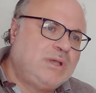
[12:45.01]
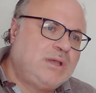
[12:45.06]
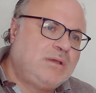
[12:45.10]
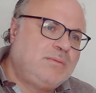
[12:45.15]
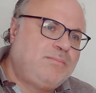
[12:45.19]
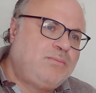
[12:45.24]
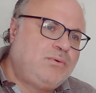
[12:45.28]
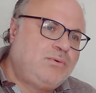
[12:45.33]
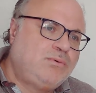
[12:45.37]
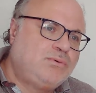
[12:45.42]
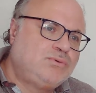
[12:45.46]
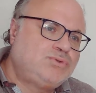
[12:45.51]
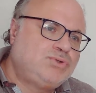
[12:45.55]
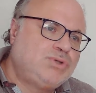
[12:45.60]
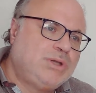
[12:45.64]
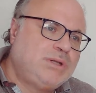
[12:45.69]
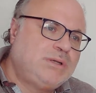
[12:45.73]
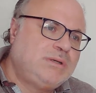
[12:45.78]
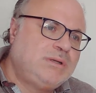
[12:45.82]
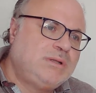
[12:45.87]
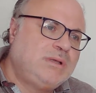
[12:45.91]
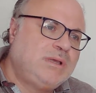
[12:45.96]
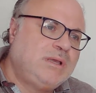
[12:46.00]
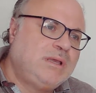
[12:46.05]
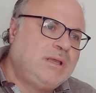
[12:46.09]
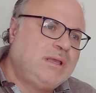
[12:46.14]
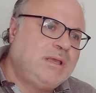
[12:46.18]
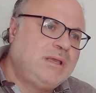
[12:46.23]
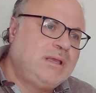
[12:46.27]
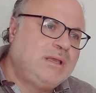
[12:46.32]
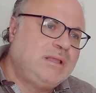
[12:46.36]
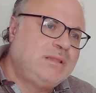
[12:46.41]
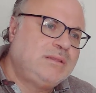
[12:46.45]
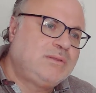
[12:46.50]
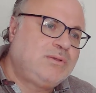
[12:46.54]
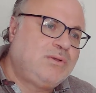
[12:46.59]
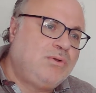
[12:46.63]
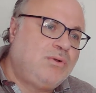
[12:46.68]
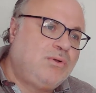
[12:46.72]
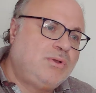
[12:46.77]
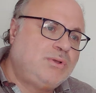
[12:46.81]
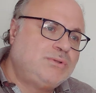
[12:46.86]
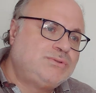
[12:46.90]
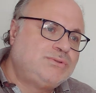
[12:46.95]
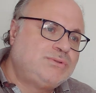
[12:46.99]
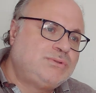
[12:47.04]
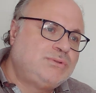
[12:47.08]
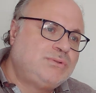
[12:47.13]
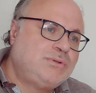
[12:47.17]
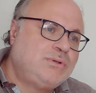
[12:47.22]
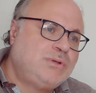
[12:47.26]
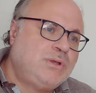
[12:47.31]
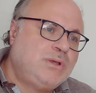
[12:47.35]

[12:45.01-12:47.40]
air pollution and cause